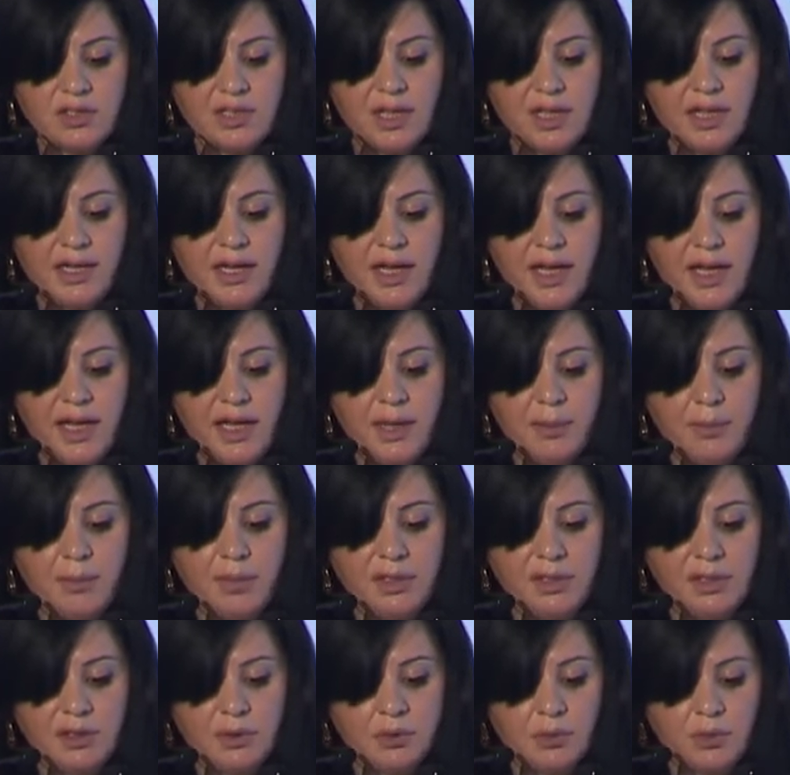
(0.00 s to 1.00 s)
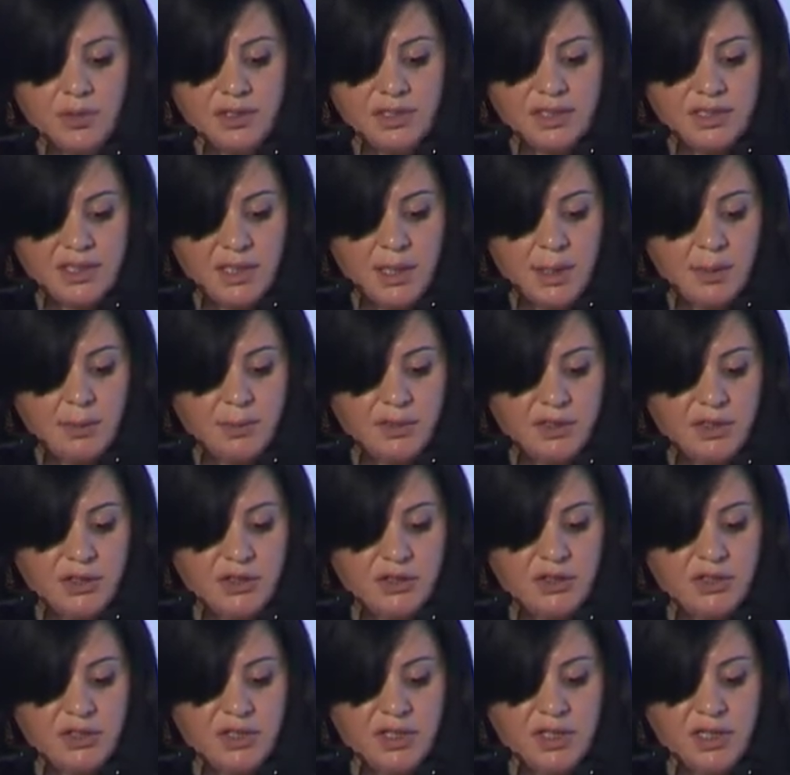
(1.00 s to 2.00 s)
are able to
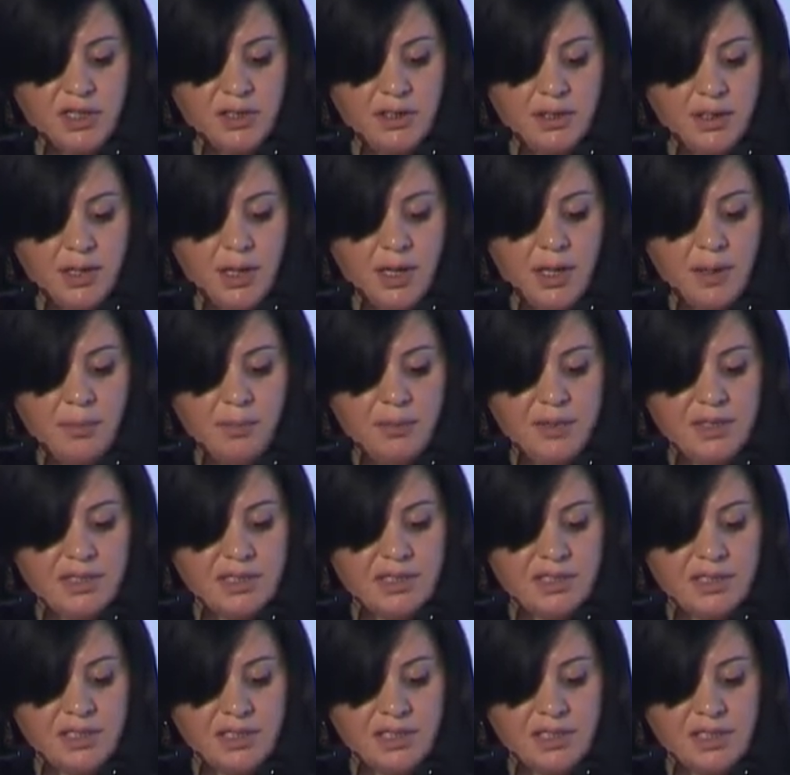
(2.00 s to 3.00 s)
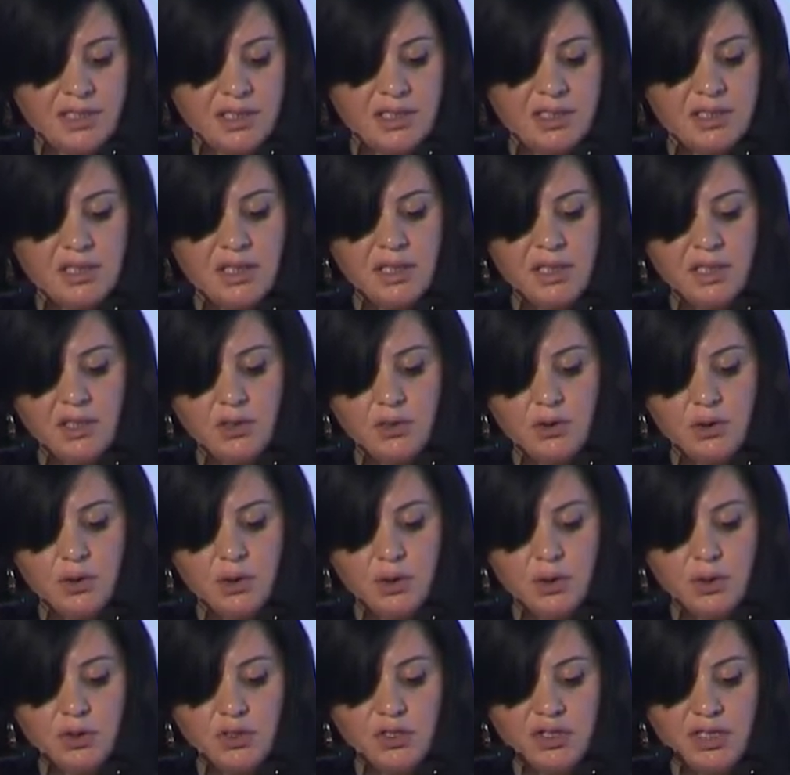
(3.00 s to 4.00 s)
establish their businesses in
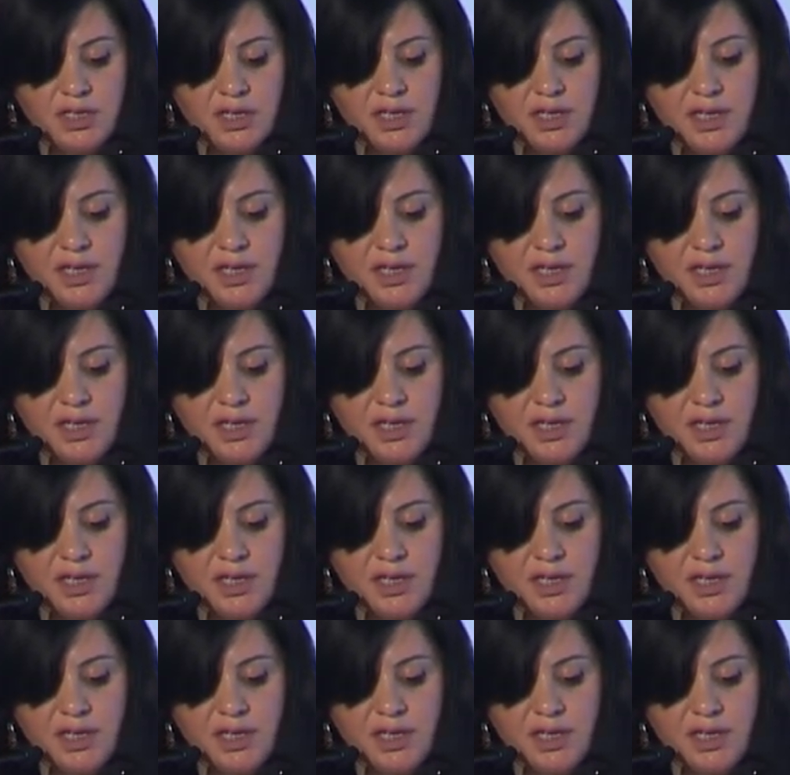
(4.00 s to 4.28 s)
Georgia